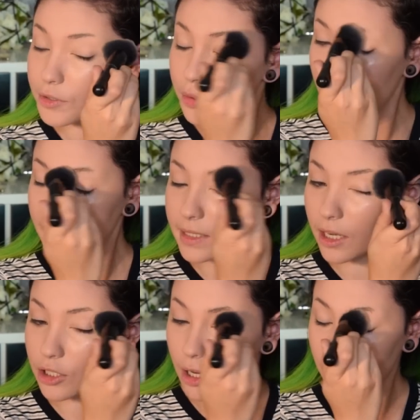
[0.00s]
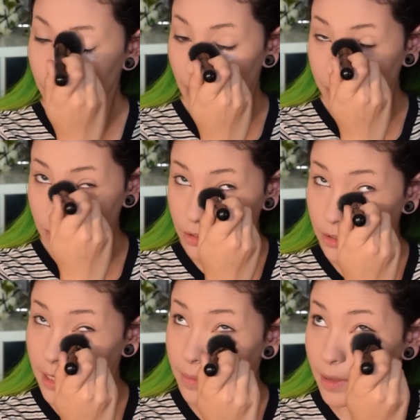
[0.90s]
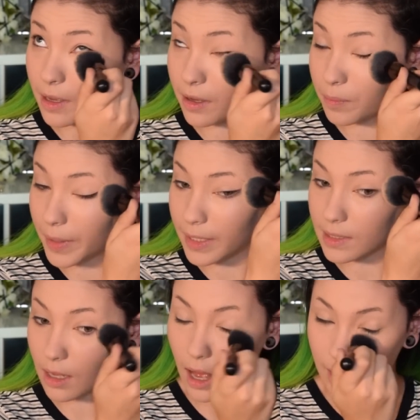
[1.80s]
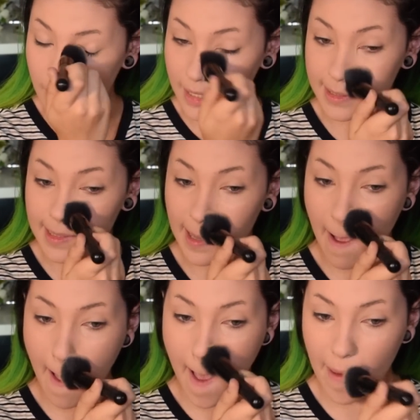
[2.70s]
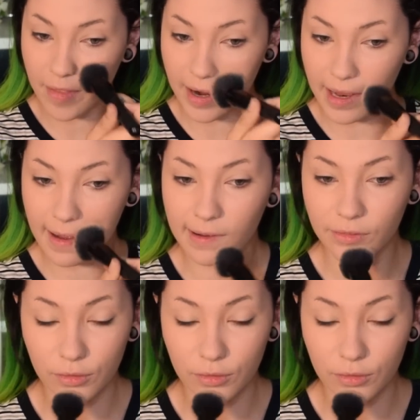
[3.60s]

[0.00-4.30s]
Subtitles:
so I can touch up throughout the stream because of the hot lights that I have.